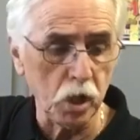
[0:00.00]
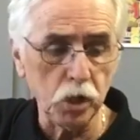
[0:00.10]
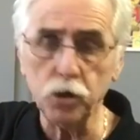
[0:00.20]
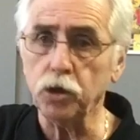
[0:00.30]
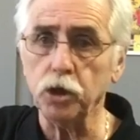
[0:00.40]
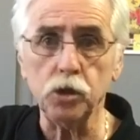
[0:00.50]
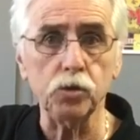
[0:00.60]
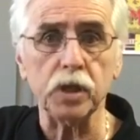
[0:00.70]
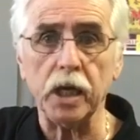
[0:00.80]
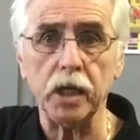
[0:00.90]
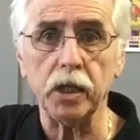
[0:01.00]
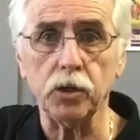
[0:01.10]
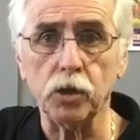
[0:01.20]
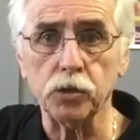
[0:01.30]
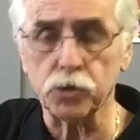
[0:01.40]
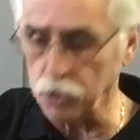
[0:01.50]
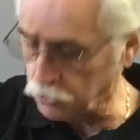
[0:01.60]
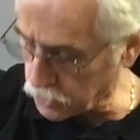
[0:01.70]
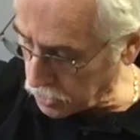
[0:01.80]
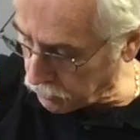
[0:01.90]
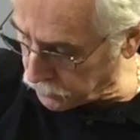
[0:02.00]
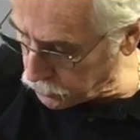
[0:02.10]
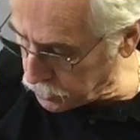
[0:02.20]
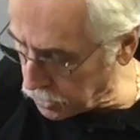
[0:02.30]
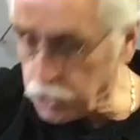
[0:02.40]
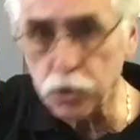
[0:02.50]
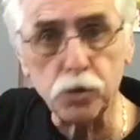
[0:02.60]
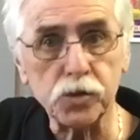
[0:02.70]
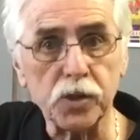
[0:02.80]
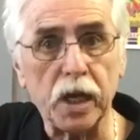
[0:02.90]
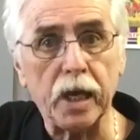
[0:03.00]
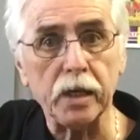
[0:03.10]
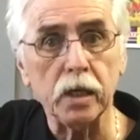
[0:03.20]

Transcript: you can use any of those notes. And if you did use that